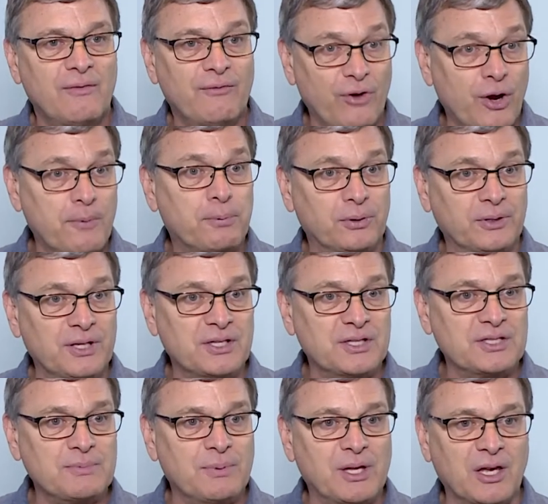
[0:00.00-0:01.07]
very
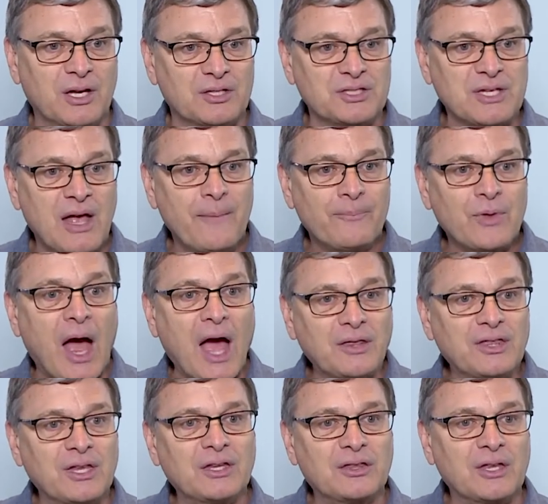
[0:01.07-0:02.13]
pleased because I
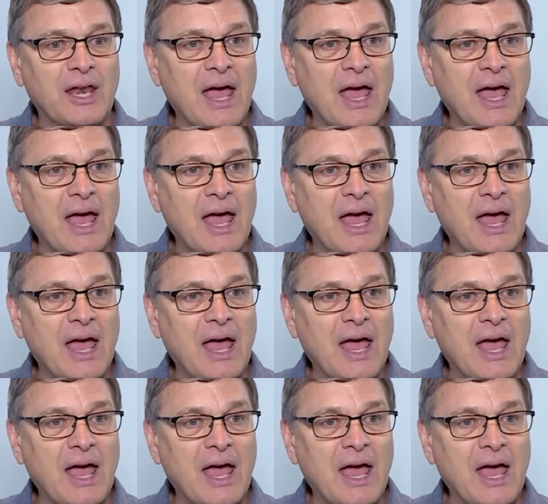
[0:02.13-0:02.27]
think that